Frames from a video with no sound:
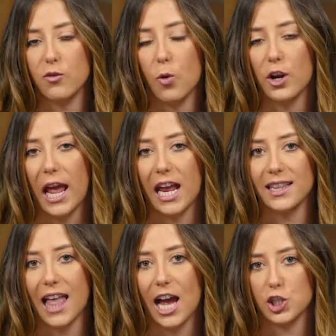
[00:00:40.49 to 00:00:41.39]
foreign aid
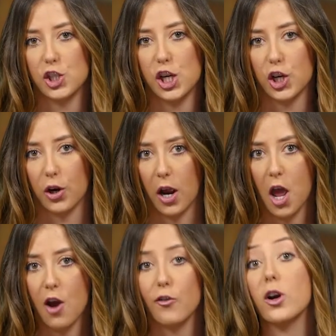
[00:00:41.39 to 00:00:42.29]
last year
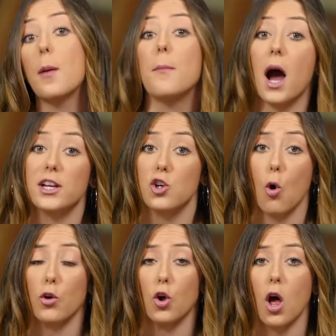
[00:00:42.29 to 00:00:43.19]
for a combined
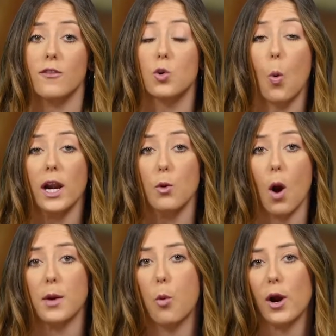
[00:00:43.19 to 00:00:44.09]
total of
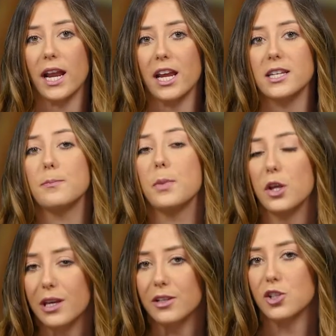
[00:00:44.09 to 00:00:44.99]
$21.8 billion,